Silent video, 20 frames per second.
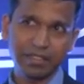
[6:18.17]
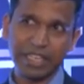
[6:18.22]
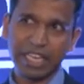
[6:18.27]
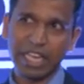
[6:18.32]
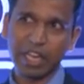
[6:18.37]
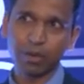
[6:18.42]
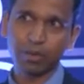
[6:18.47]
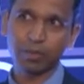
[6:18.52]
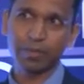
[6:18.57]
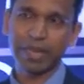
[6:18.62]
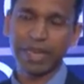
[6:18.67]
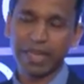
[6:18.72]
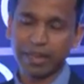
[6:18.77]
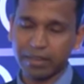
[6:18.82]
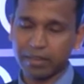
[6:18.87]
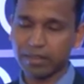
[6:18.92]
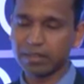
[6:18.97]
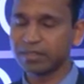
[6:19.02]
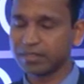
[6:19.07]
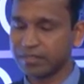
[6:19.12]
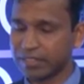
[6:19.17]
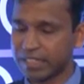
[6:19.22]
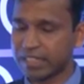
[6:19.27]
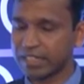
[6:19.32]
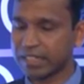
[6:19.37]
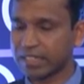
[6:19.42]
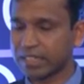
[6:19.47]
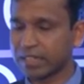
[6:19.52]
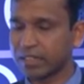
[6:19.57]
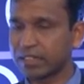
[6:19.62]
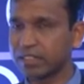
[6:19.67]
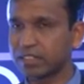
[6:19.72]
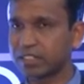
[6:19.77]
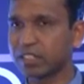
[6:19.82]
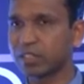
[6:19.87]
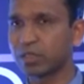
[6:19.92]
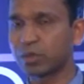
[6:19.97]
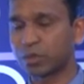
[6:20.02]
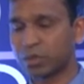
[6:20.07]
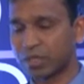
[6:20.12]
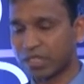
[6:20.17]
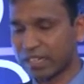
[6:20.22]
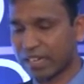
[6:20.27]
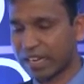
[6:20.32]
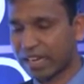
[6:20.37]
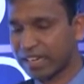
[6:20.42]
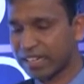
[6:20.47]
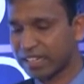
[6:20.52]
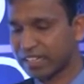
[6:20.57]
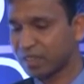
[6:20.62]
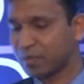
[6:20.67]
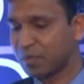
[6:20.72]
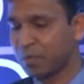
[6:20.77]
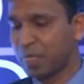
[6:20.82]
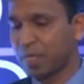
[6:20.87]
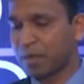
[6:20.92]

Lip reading: we have bad weather condition overnight.